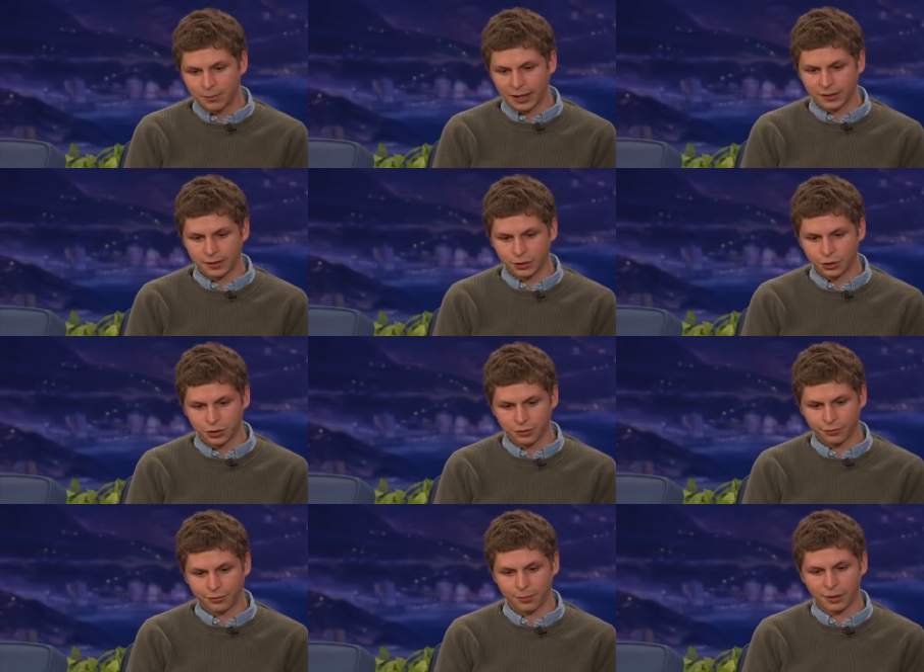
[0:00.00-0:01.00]
message
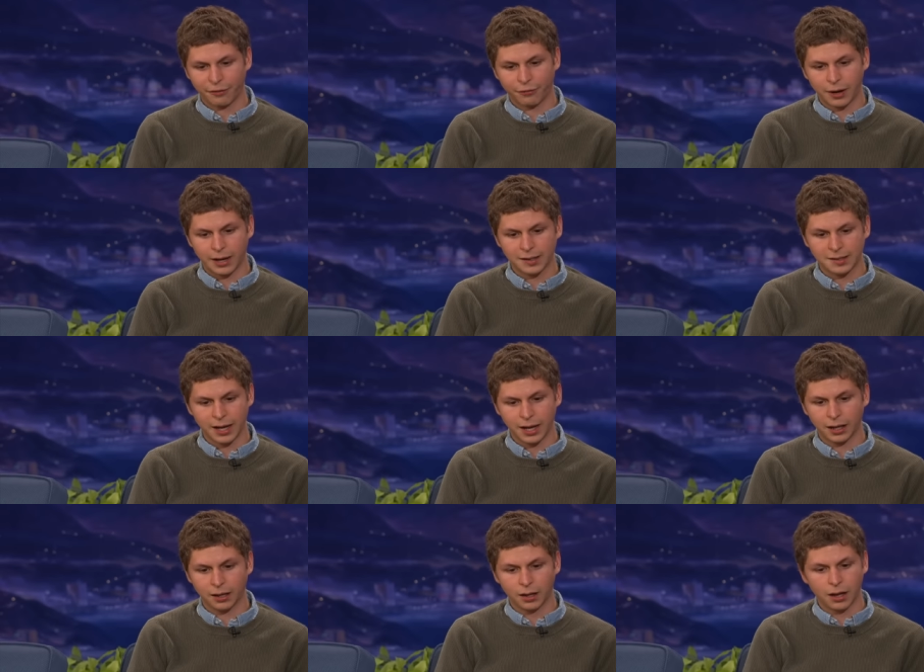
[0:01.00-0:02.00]
from my friend
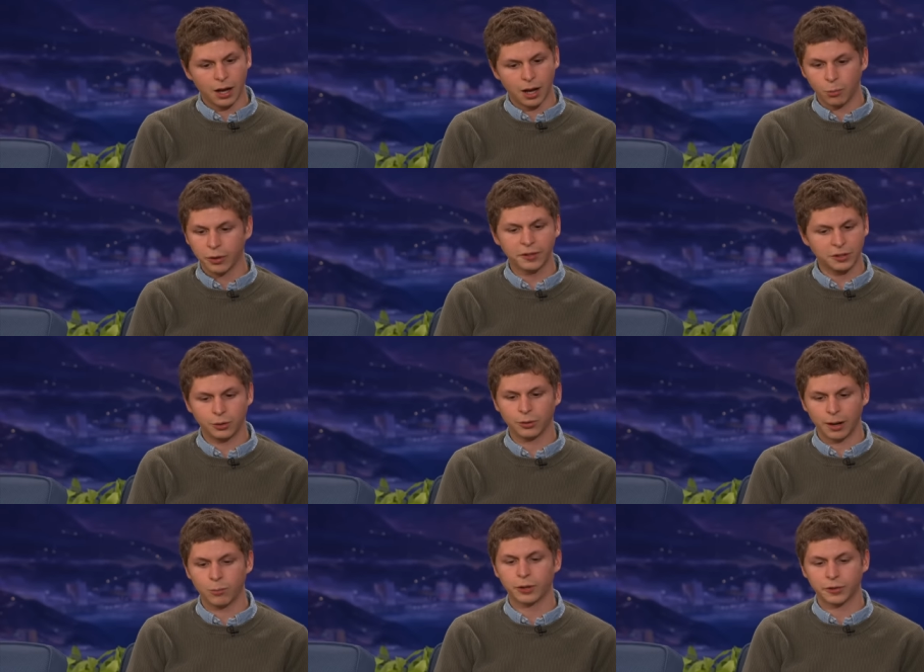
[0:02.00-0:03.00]
saying, I'm with, two,
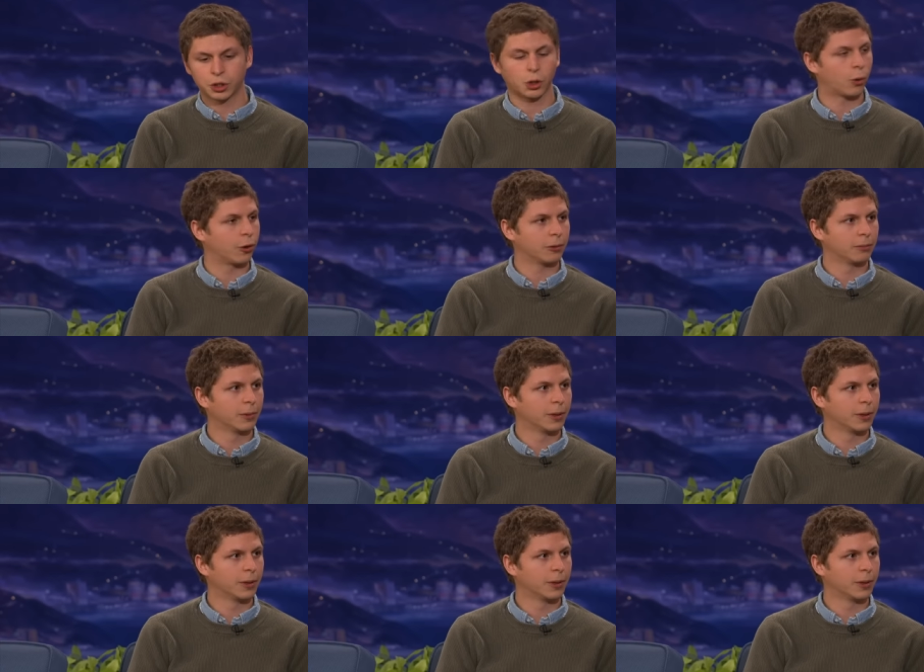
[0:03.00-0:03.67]
I'm with Short,